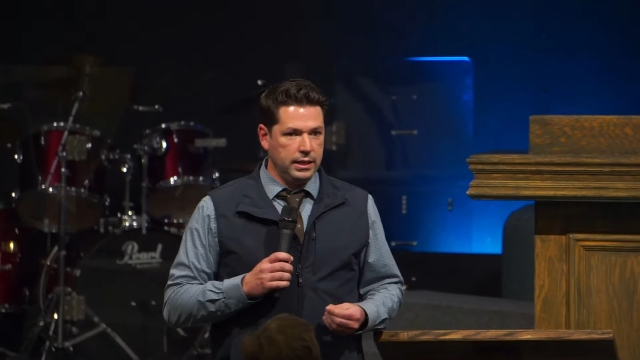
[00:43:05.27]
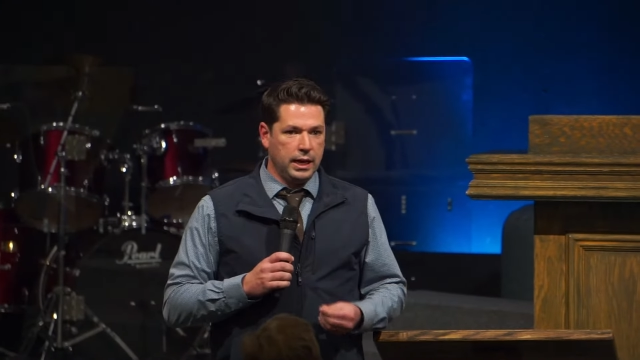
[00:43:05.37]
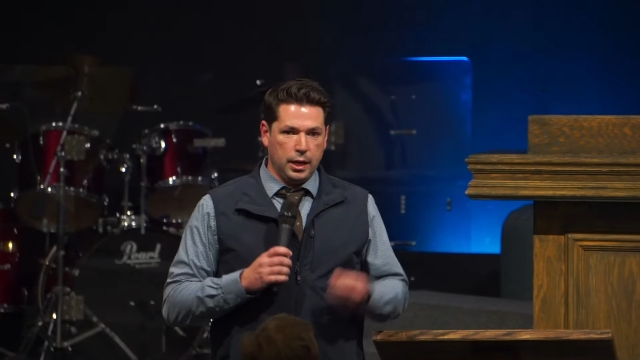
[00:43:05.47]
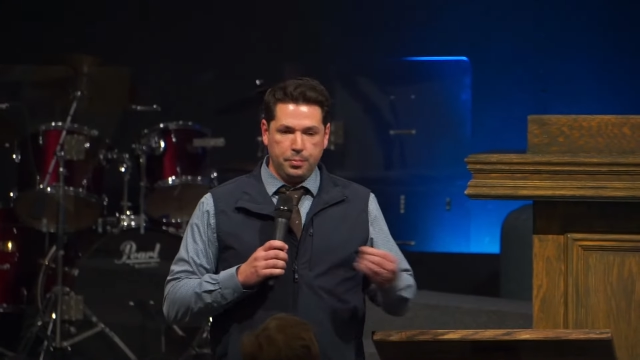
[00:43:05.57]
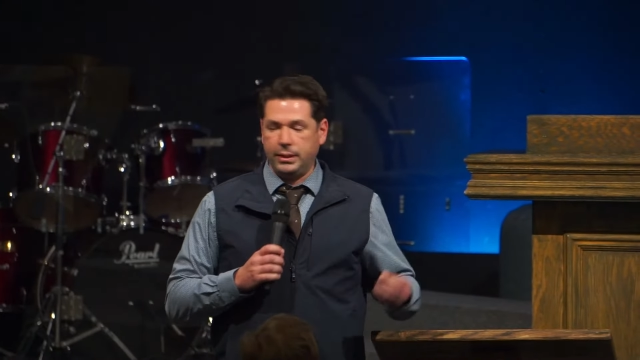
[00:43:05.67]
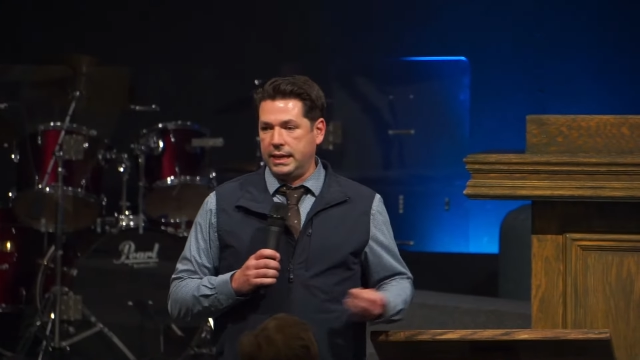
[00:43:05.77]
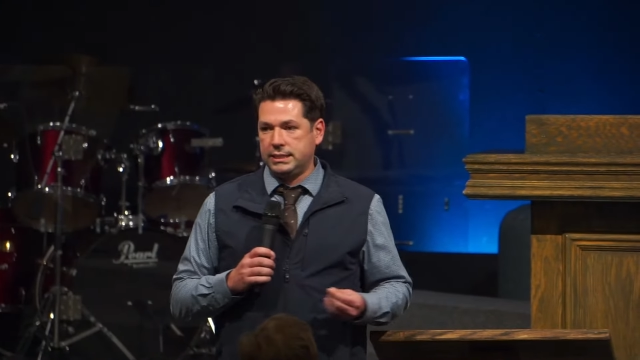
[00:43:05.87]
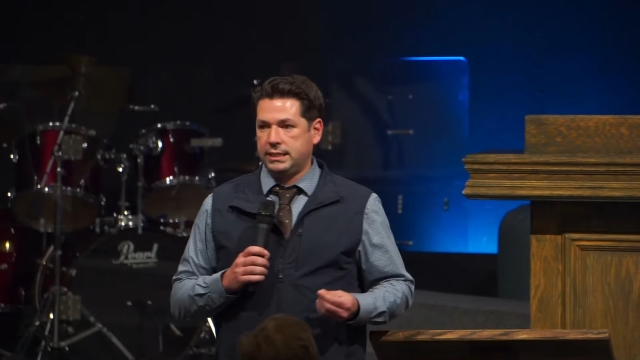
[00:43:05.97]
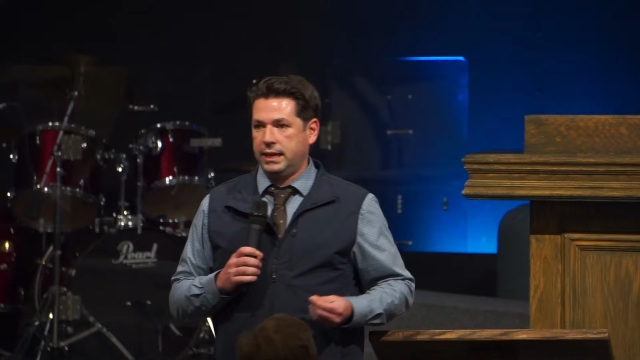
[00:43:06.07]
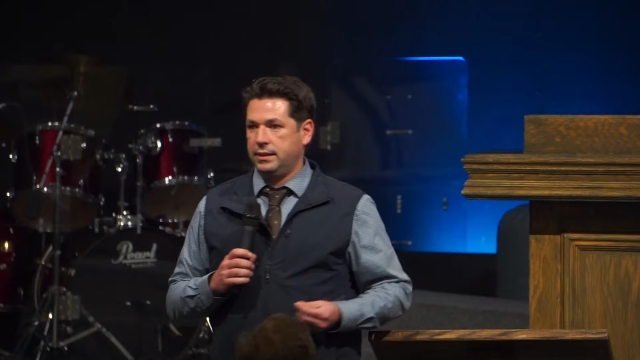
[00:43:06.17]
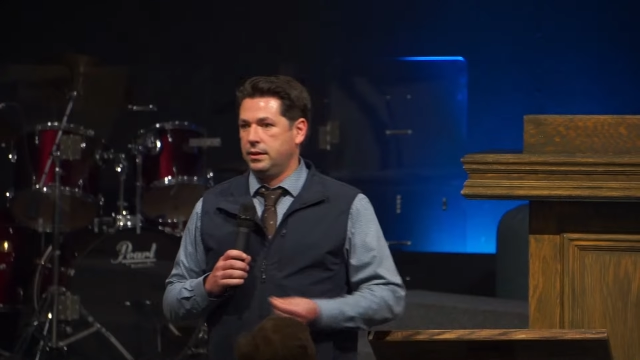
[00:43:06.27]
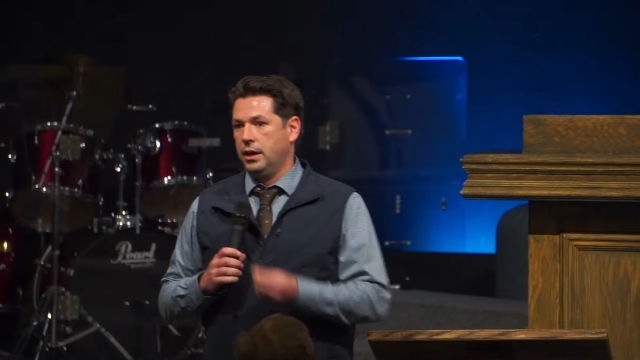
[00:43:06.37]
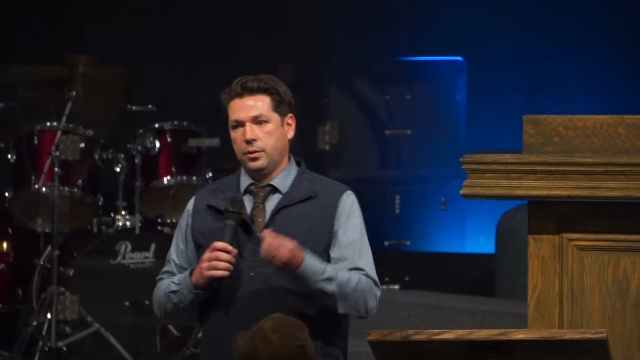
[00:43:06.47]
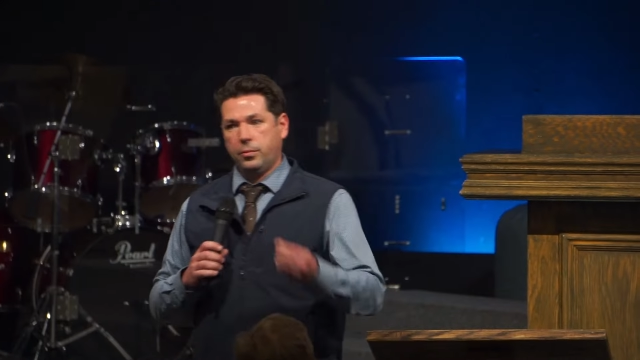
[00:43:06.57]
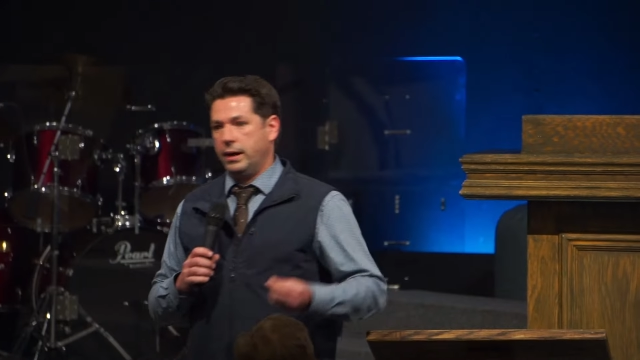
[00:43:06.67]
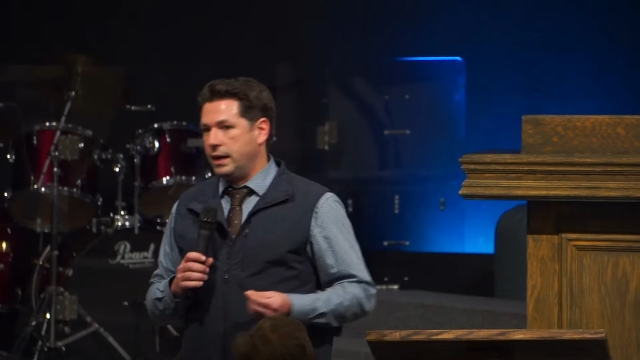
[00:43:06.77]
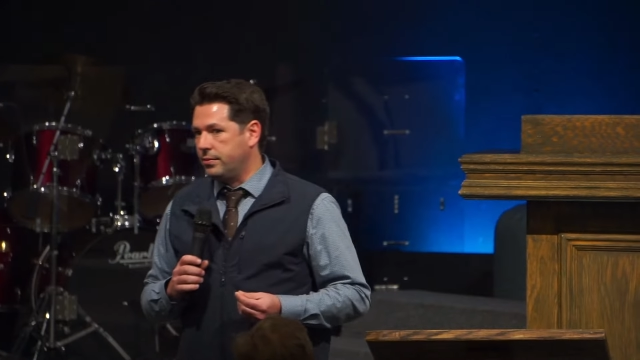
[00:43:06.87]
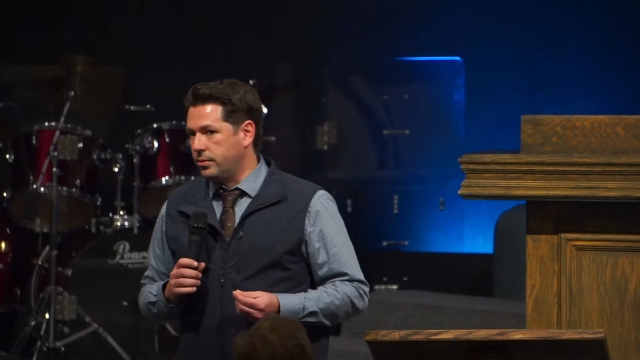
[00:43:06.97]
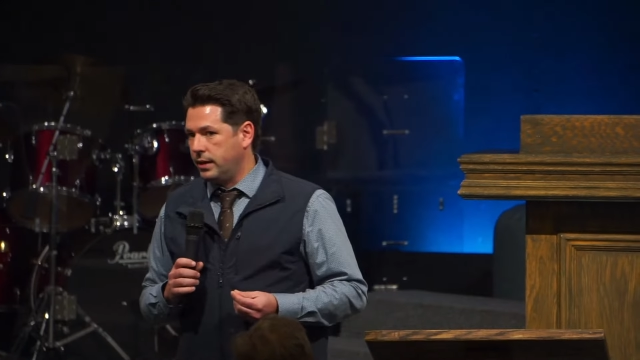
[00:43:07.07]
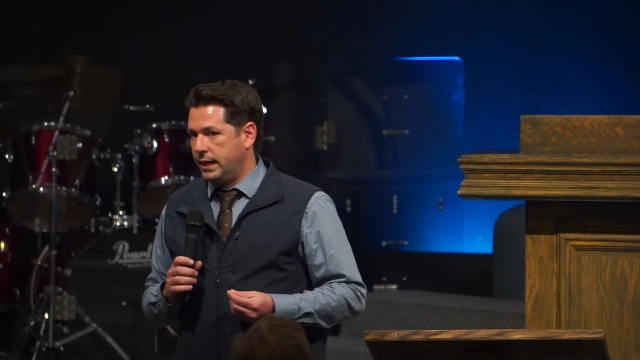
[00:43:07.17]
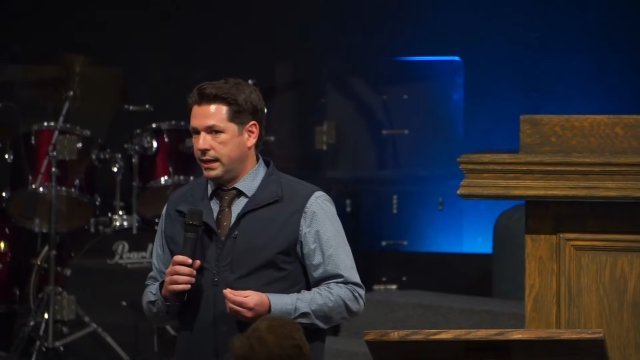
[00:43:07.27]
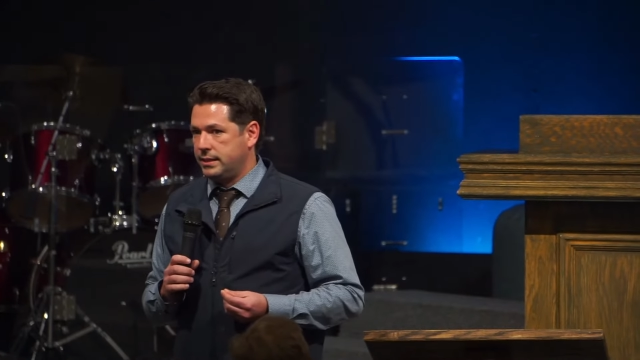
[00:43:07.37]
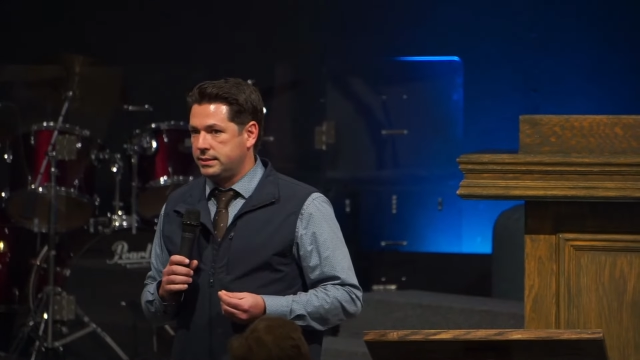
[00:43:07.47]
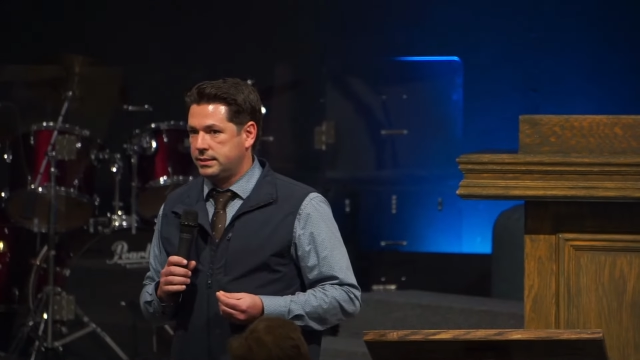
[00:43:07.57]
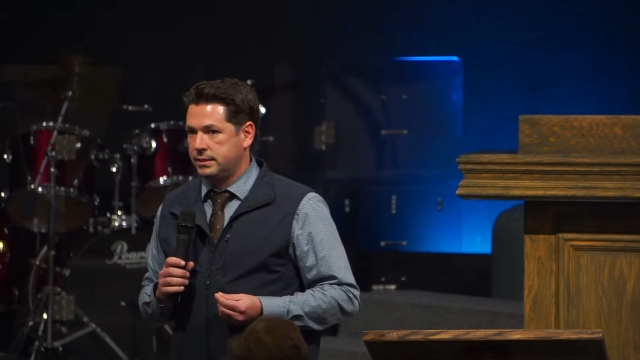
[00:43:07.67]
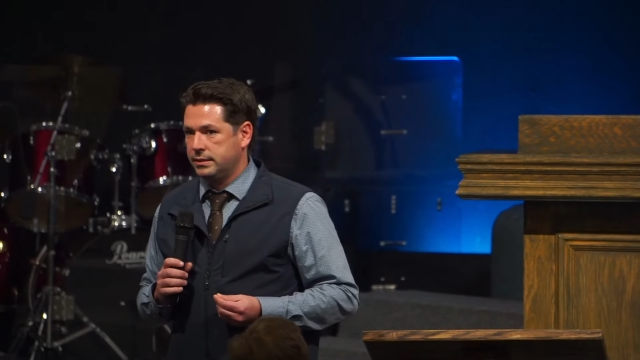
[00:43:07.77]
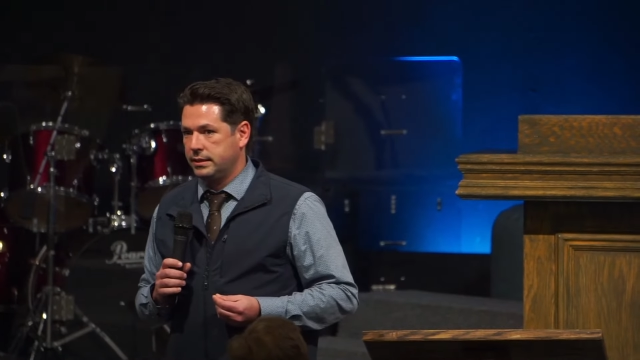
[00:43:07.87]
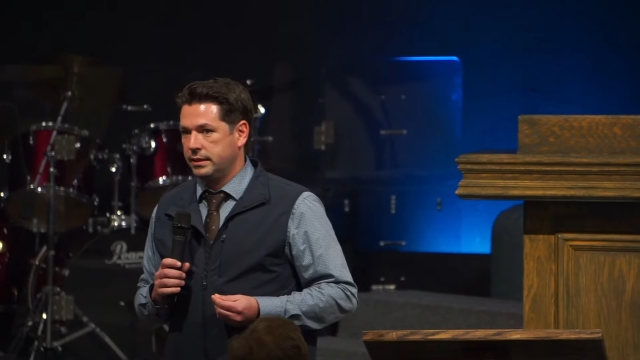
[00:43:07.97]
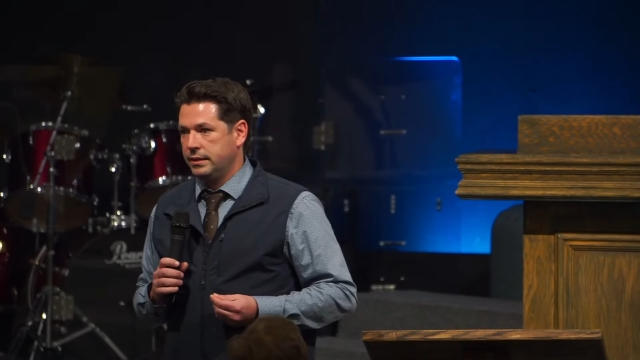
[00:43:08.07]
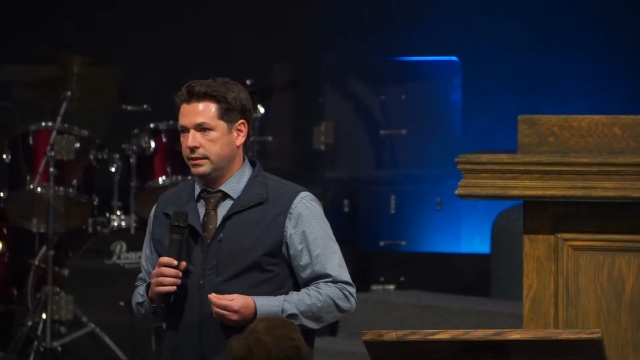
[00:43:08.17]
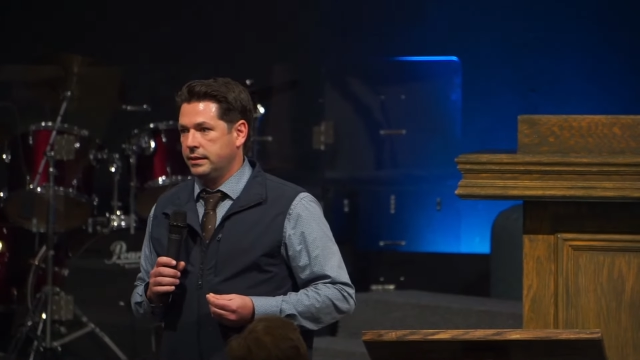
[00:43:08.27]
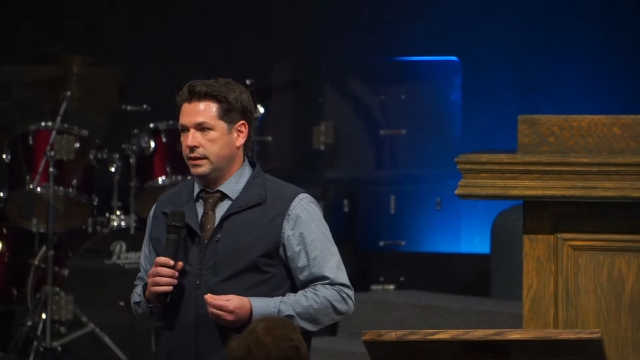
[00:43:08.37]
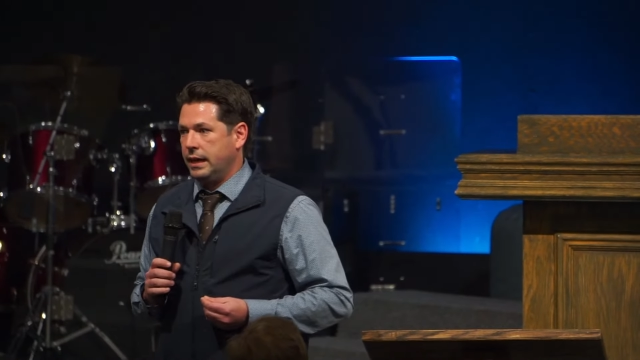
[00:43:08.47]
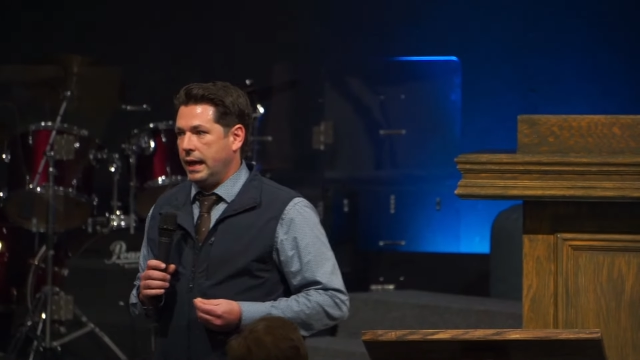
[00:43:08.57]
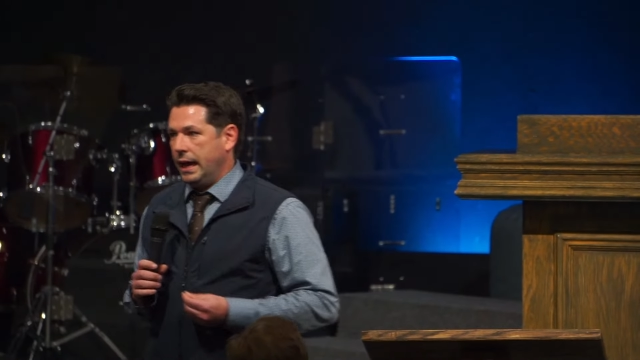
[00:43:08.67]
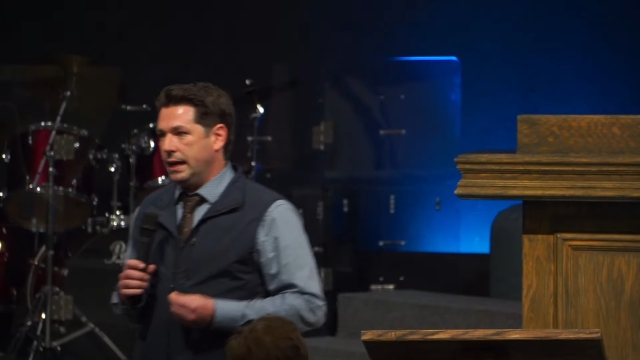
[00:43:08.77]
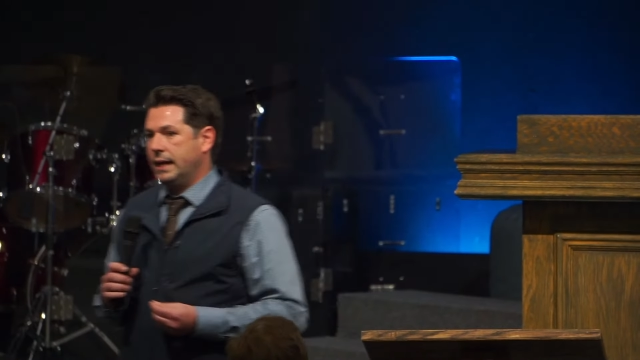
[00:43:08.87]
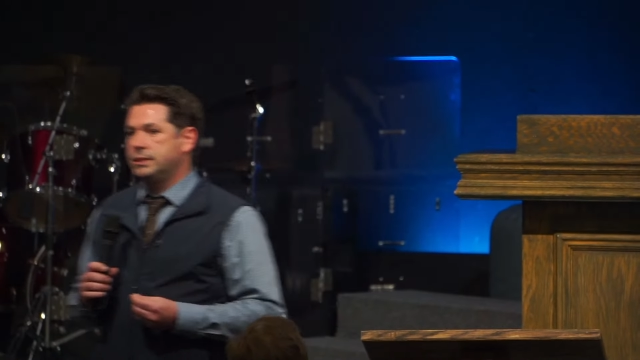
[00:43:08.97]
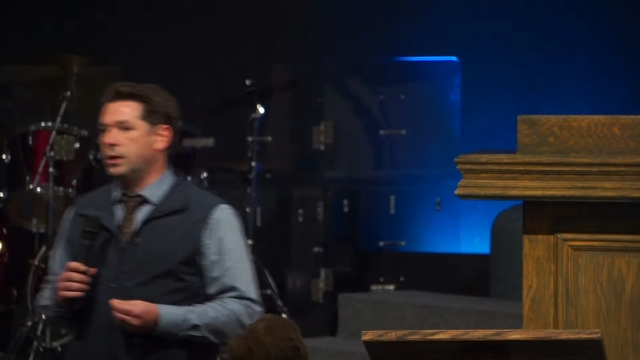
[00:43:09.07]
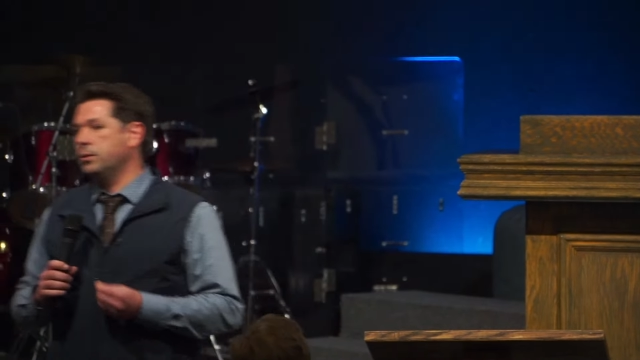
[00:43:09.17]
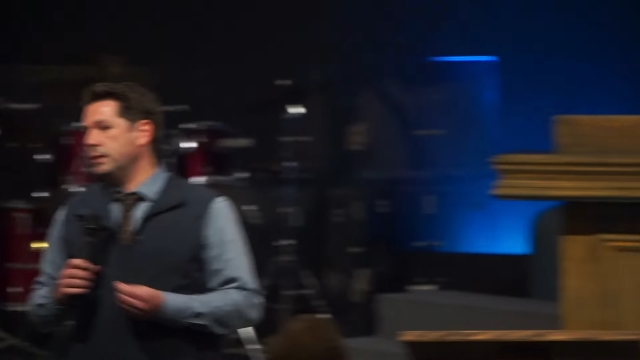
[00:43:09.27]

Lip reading: a blessing, whatever it is, and I don't